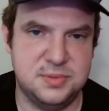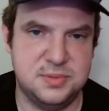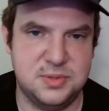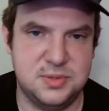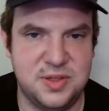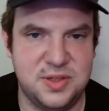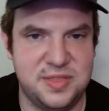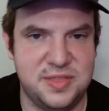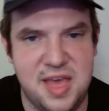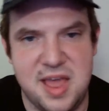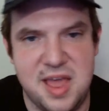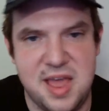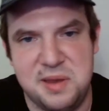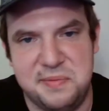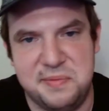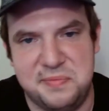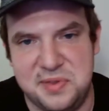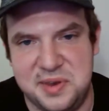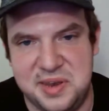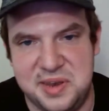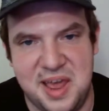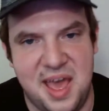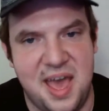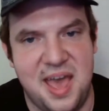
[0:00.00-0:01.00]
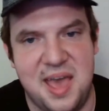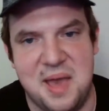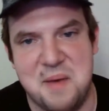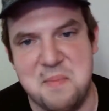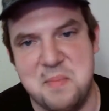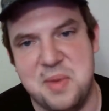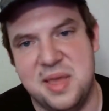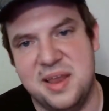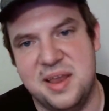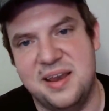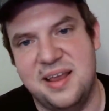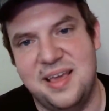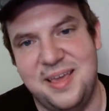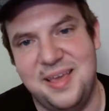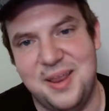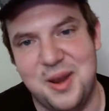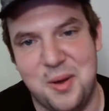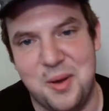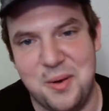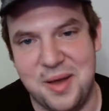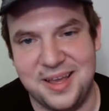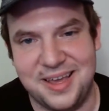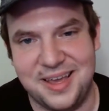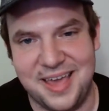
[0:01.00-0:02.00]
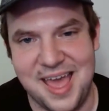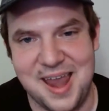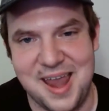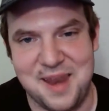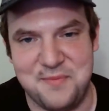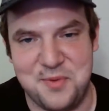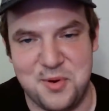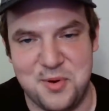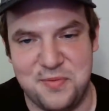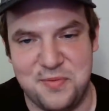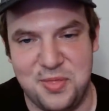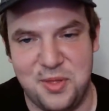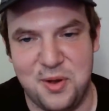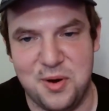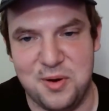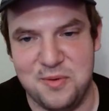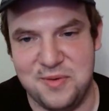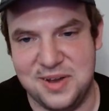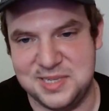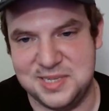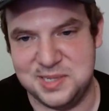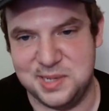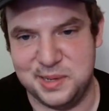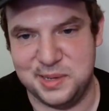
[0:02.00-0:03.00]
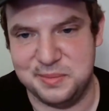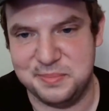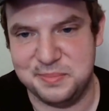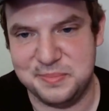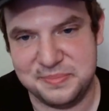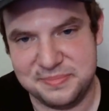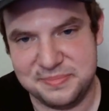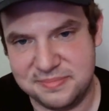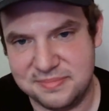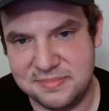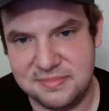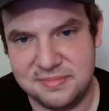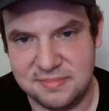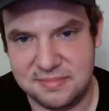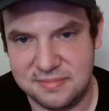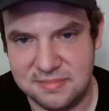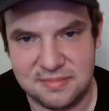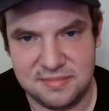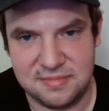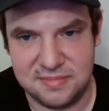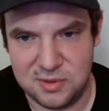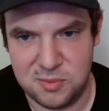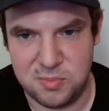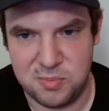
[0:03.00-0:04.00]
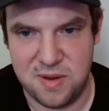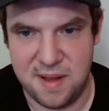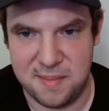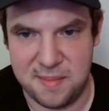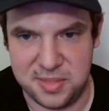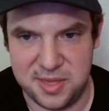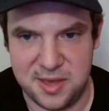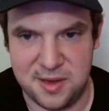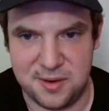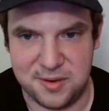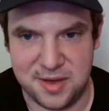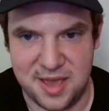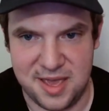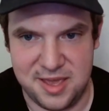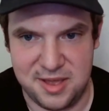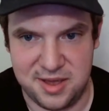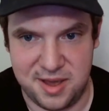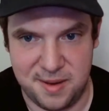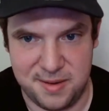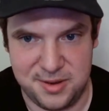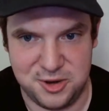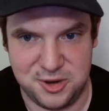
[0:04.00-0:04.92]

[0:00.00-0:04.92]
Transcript: So at the end of the day, I mean, again, if you're a Florida resident, you're probably okay.